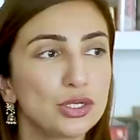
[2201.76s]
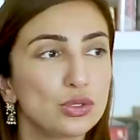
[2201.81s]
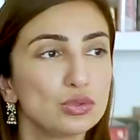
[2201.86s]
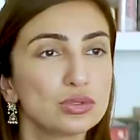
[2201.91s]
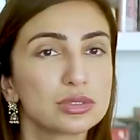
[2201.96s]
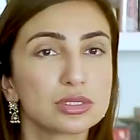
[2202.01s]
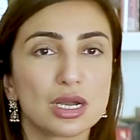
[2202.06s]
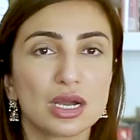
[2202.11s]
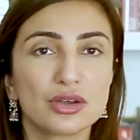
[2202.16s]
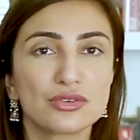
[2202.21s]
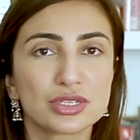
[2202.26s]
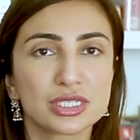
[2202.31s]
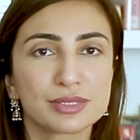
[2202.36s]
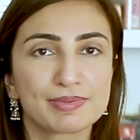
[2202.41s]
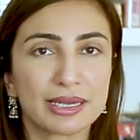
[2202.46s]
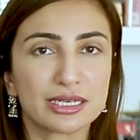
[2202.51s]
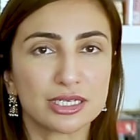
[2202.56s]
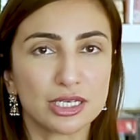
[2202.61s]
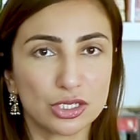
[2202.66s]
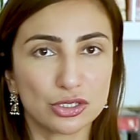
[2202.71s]
you start
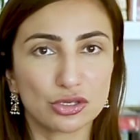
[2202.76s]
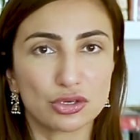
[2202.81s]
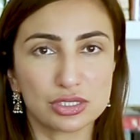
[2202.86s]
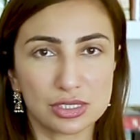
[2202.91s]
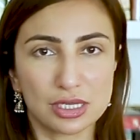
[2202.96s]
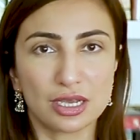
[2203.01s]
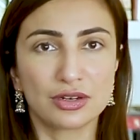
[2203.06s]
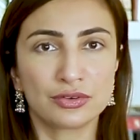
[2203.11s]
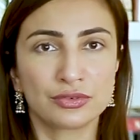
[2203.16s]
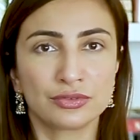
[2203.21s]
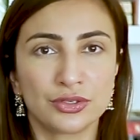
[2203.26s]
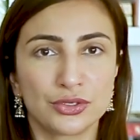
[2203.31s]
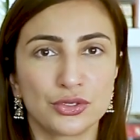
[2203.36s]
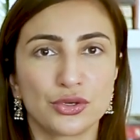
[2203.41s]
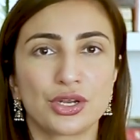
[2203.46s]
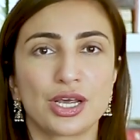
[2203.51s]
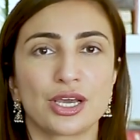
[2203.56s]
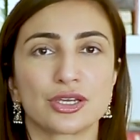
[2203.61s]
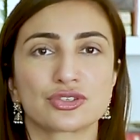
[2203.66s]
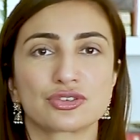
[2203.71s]
respecting yourself and
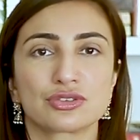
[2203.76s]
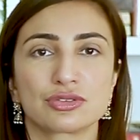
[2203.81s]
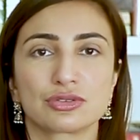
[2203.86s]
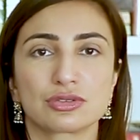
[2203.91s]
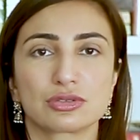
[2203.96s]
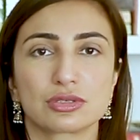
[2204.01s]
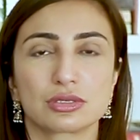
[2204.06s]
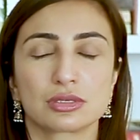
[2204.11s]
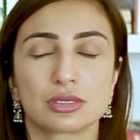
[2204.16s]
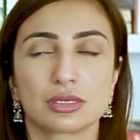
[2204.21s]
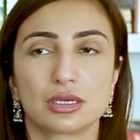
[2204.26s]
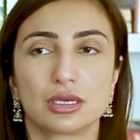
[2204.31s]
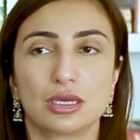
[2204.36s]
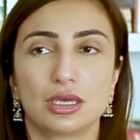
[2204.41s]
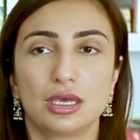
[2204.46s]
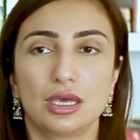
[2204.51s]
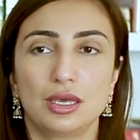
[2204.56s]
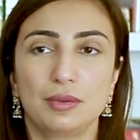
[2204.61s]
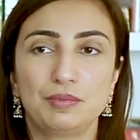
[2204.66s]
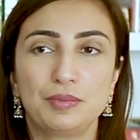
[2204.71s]
your actions,
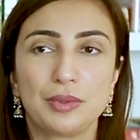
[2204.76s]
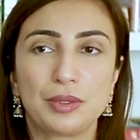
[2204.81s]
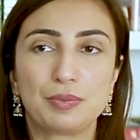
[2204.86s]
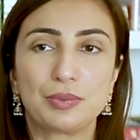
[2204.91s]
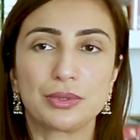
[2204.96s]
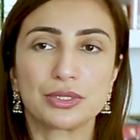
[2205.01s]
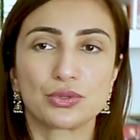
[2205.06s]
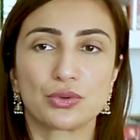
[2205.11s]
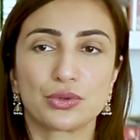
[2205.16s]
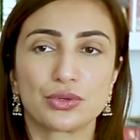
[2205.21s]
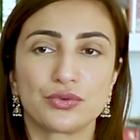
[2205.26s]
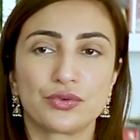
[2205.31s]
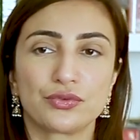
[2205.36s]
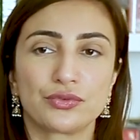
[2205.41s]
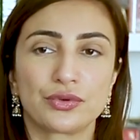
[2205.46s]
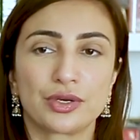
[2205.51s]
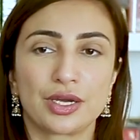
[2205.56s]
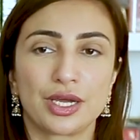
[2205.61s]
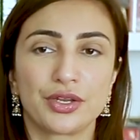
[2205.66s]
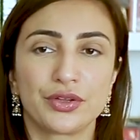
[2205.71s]
people sort of
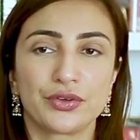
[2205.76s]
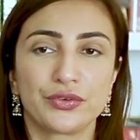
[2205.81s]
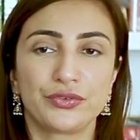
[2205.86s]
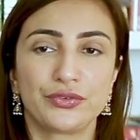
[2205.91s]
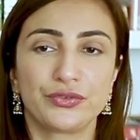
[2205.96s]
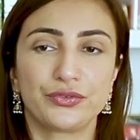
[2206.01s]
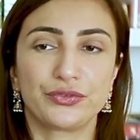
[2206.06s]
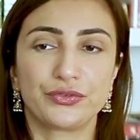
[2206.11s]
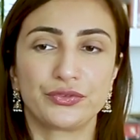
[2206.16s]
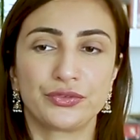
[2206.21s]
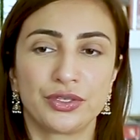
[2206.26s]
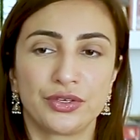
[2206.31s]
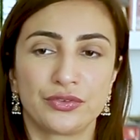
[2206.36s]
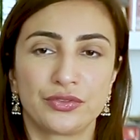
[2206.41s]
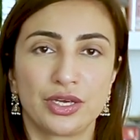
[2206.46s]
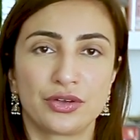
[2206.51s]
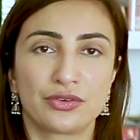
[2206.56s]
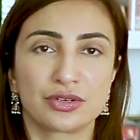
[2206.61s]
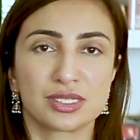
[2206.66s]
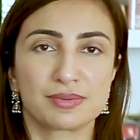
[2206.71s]
kind of give
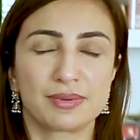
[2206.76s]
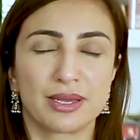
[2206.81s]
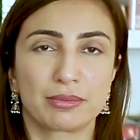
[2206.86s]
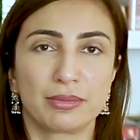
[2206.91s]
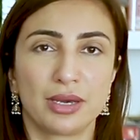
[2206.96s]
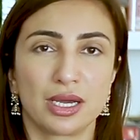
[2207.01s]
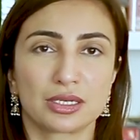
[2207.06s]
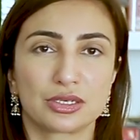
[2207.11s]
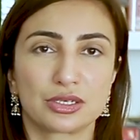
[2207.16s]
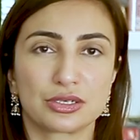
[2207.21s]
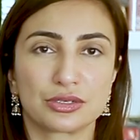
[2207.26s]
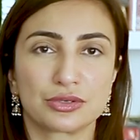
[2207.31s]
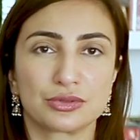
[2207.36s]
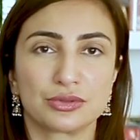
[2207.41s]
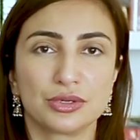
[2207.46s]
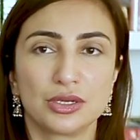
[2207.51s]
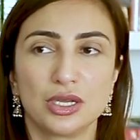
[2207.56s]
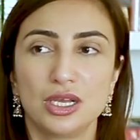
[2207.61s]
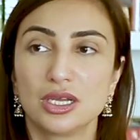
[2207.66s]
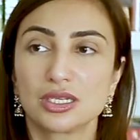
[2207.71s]
that respect back to
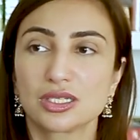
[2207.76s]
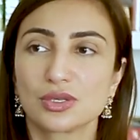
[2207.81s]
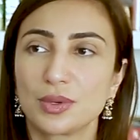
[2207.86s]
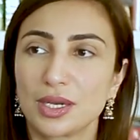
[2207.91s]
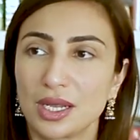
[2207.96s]
you. So